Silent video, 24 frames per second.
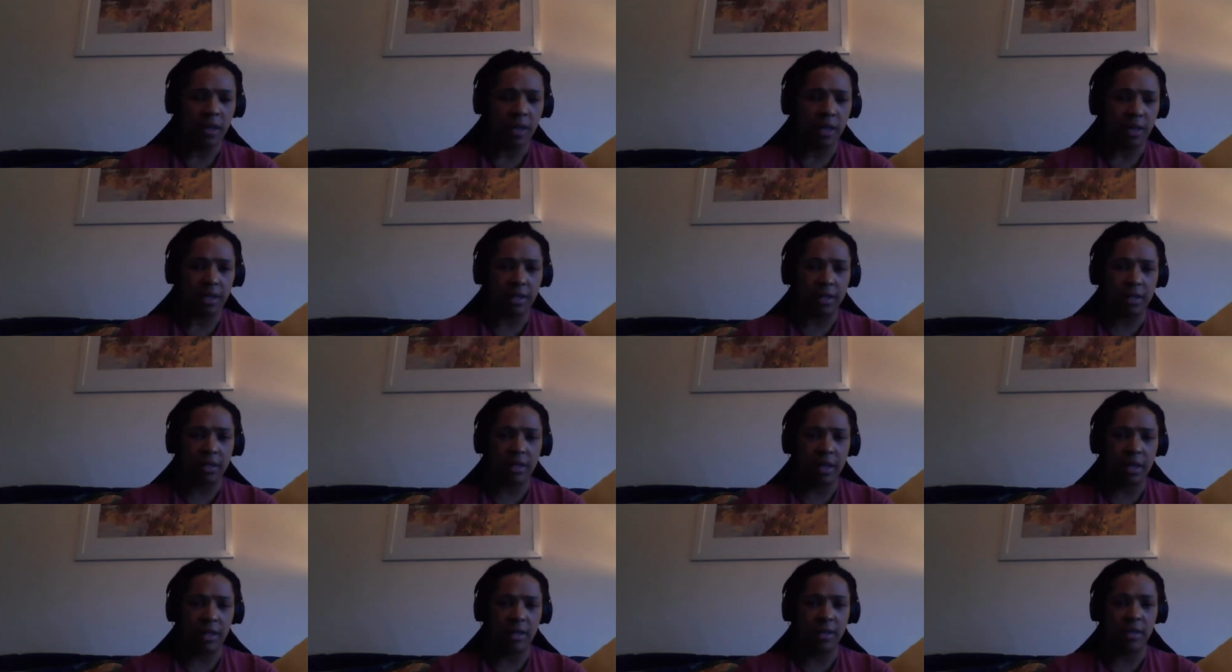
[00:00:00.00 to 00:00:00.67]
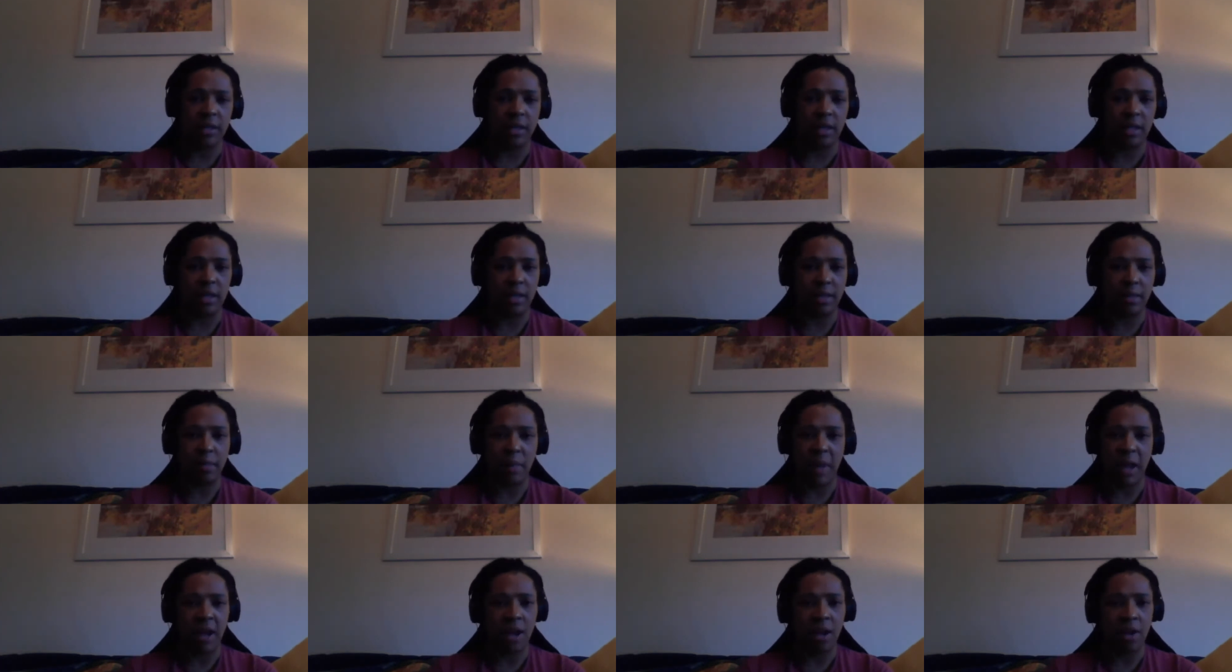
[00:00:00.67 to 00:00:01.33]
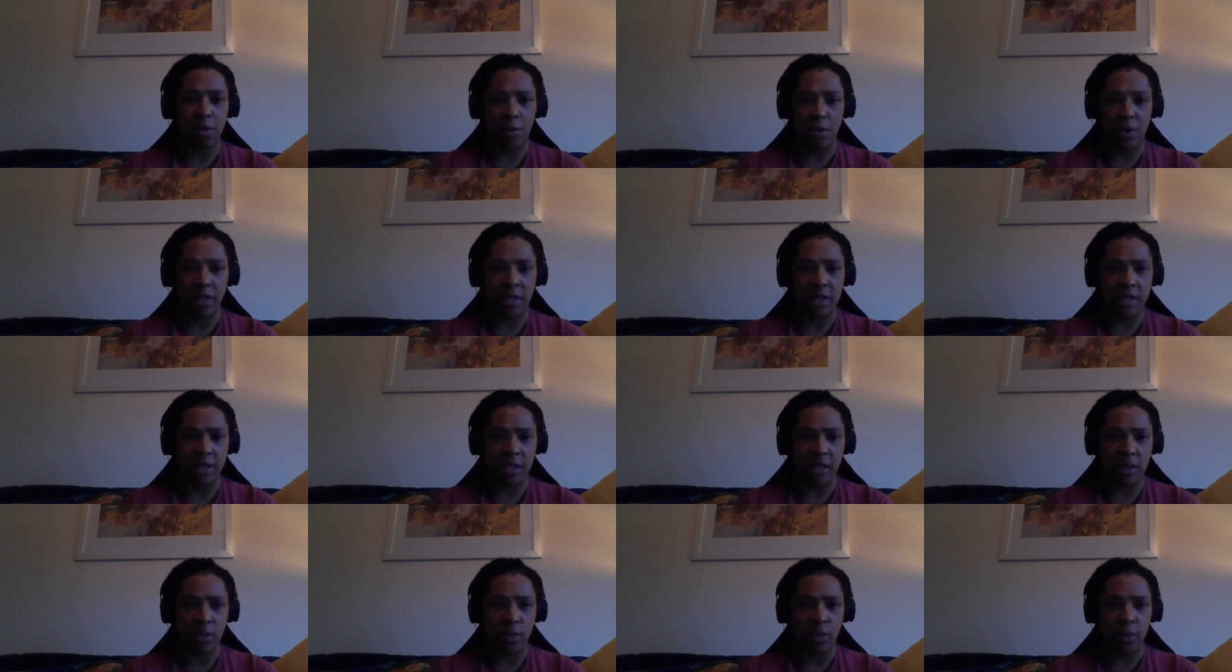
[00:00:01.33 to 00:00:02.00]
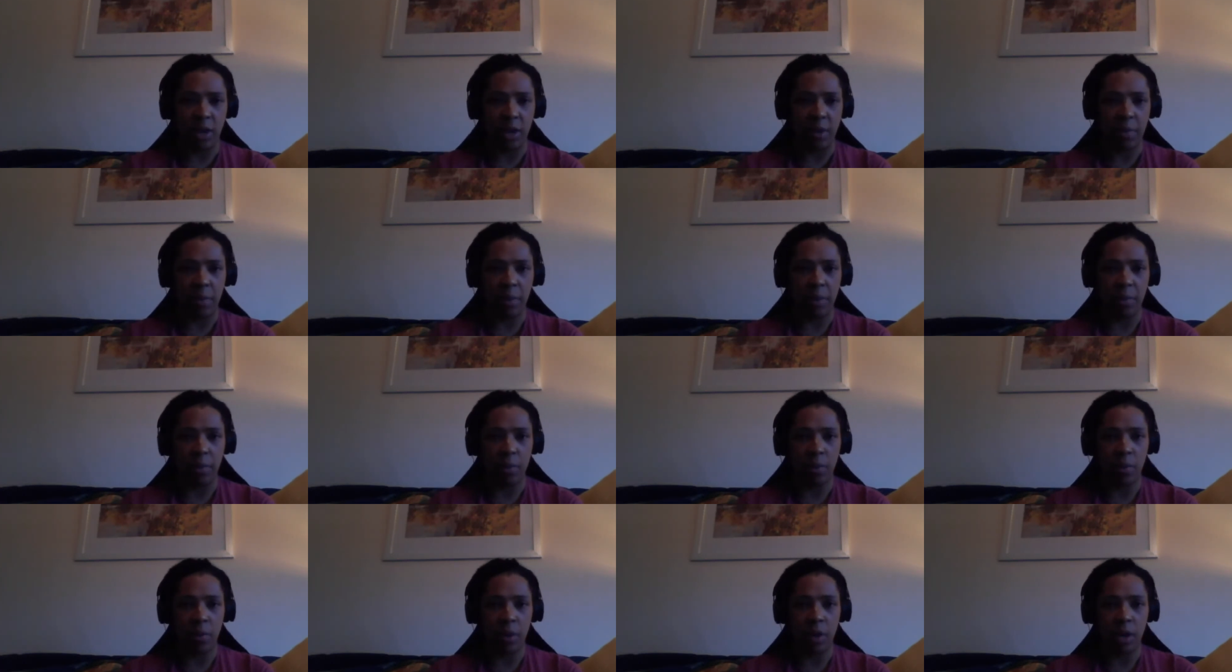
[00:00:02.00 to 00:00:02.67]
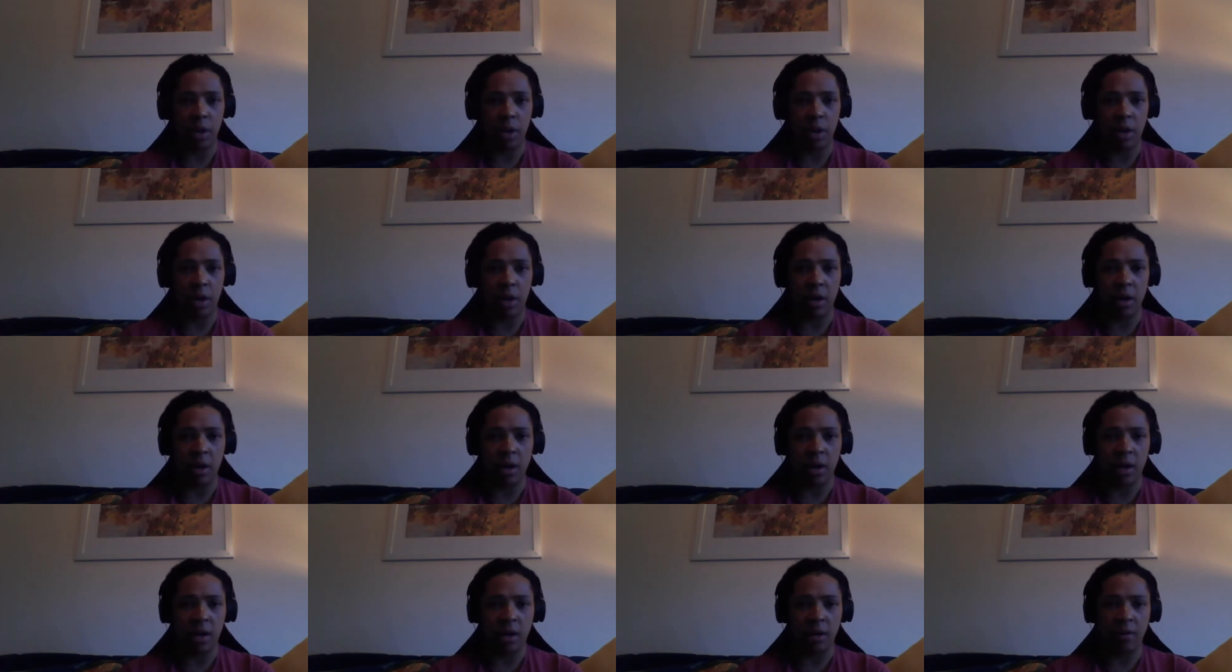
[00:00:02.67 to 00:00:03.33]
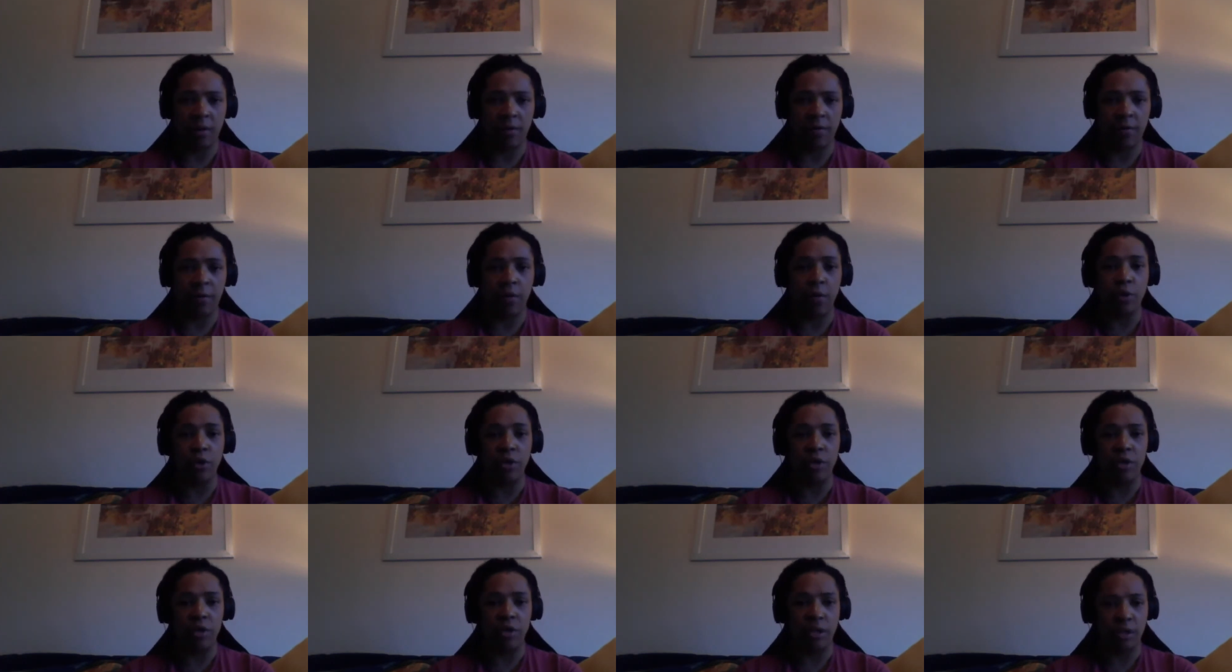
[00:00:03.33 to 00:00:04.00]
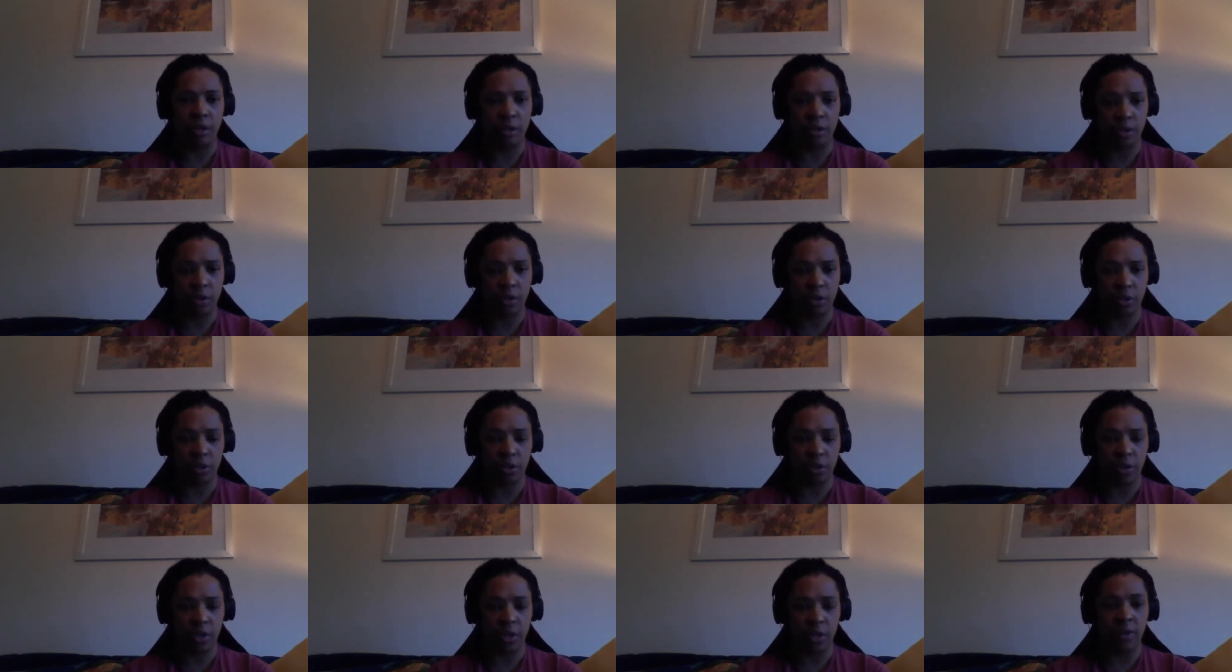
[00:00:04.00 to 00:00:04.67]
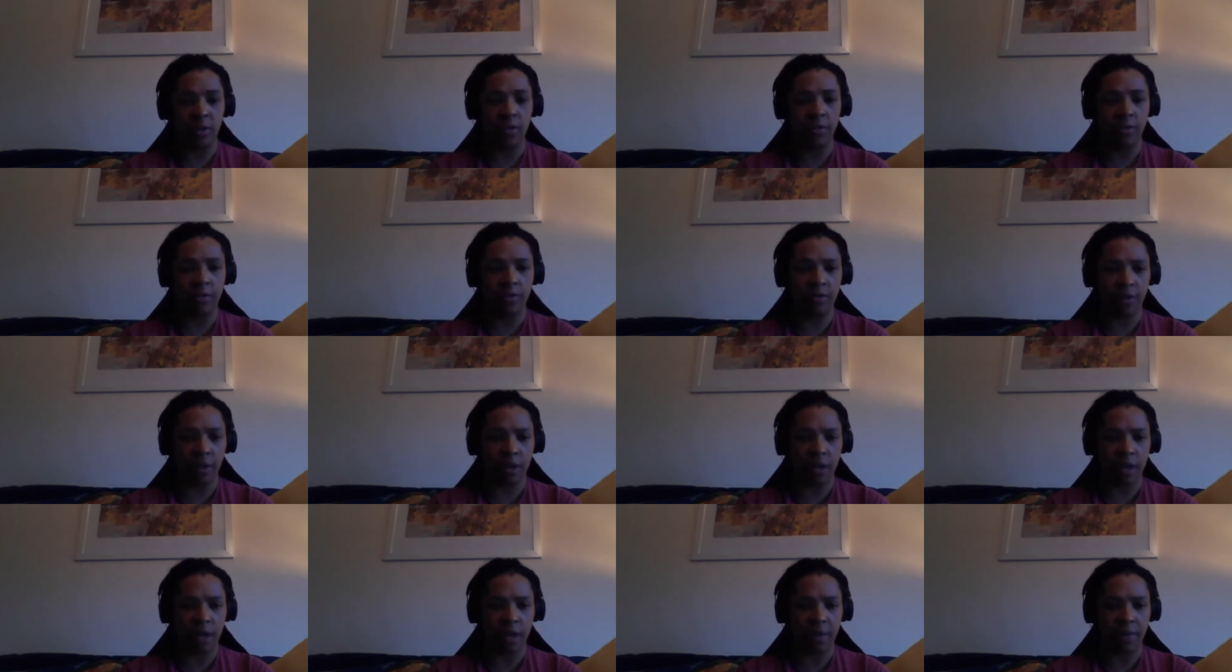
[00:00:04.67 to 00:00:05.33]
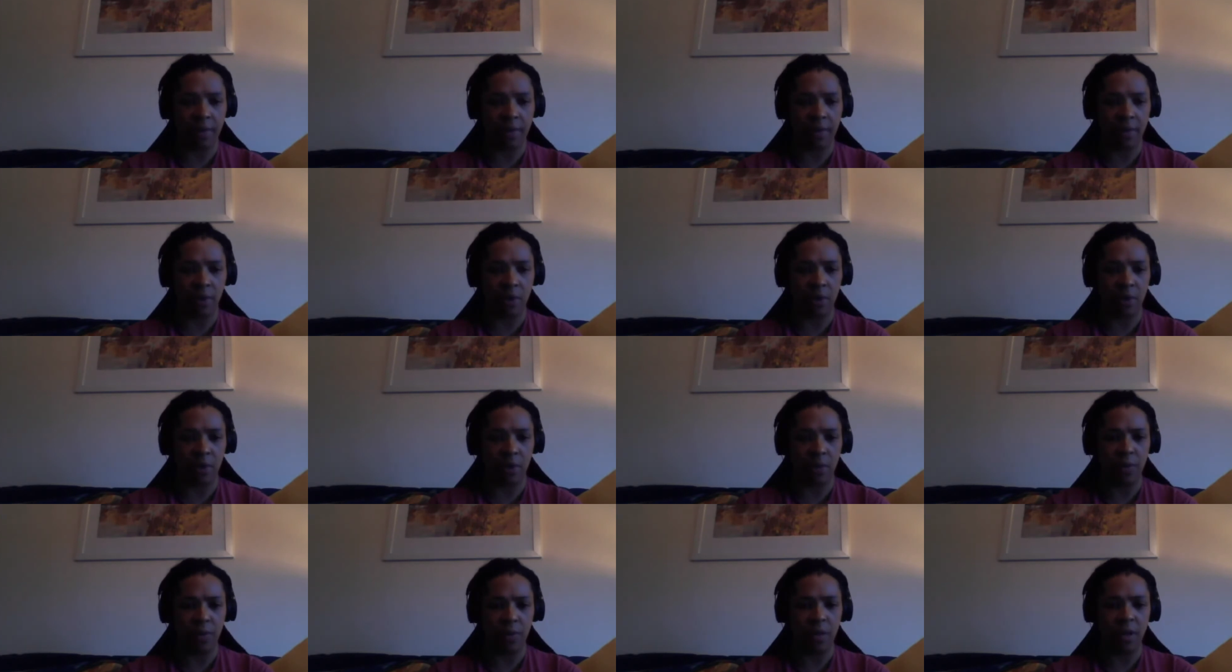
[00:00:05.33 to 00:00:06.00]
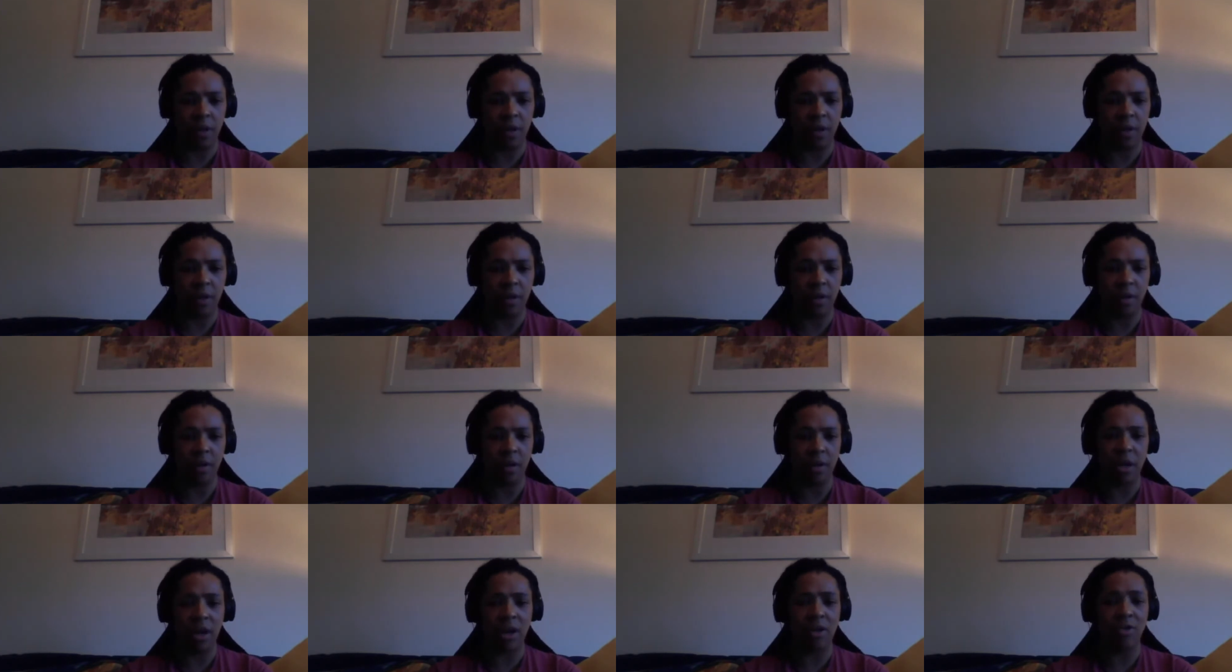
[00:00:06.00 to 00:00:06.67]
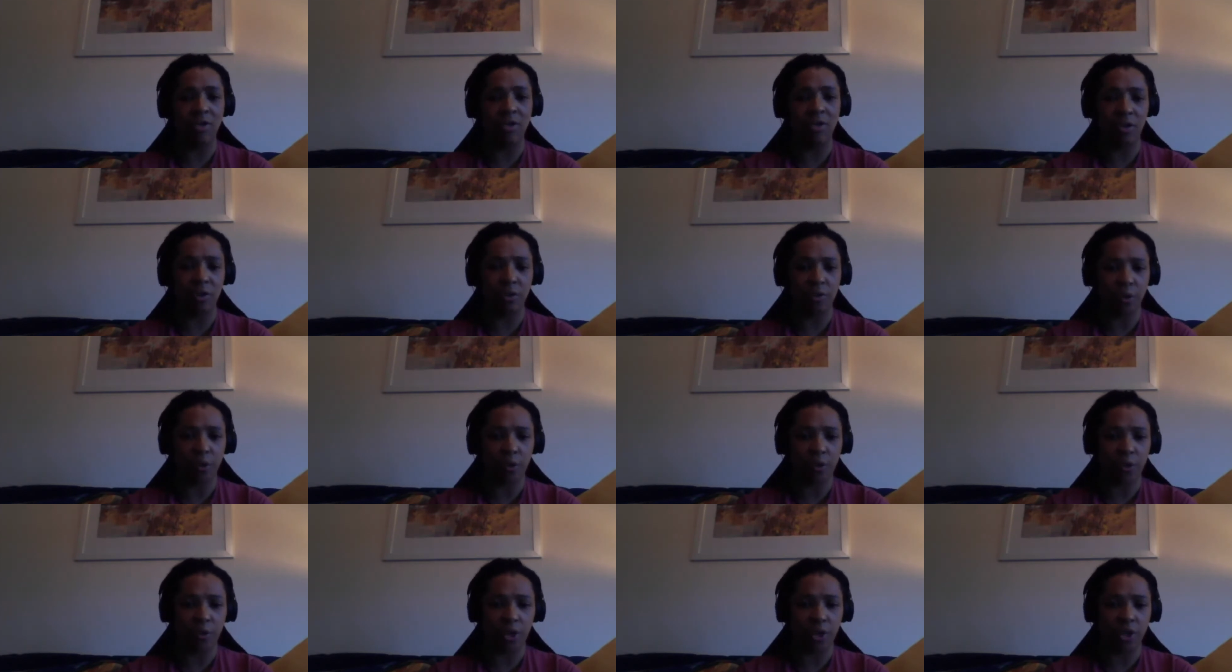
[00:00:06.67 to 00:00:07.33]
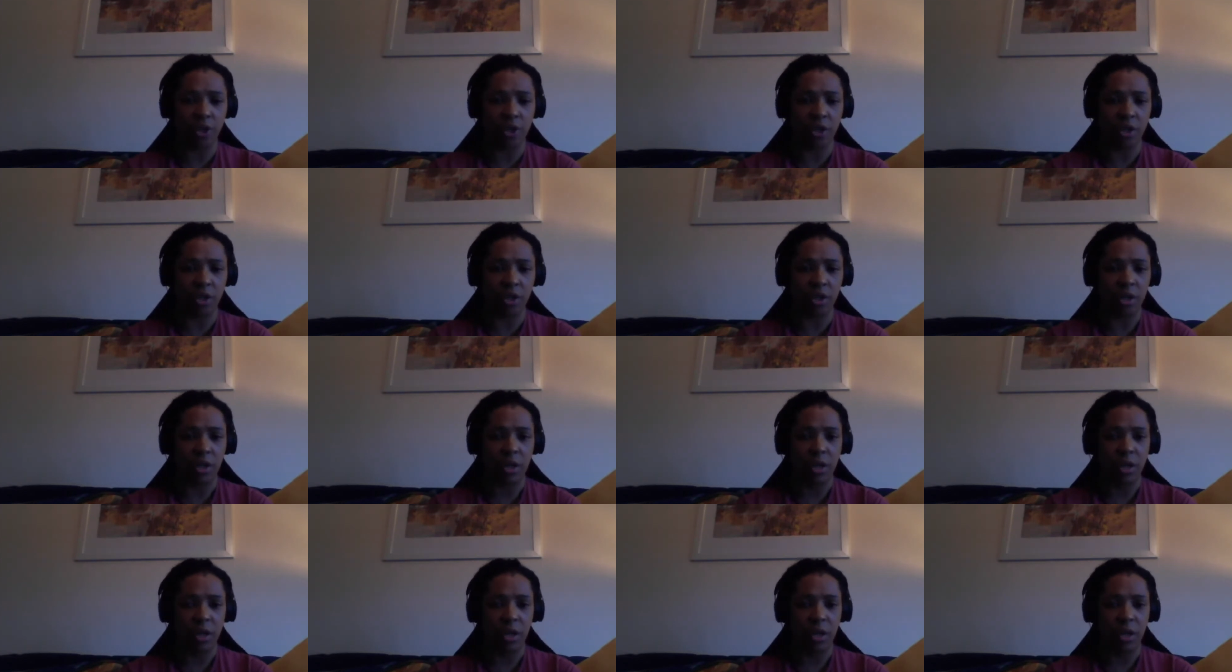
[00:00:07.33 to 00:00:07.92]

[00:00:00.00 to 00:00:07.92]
There's many reasons why people are forced to leave, their countries of origin.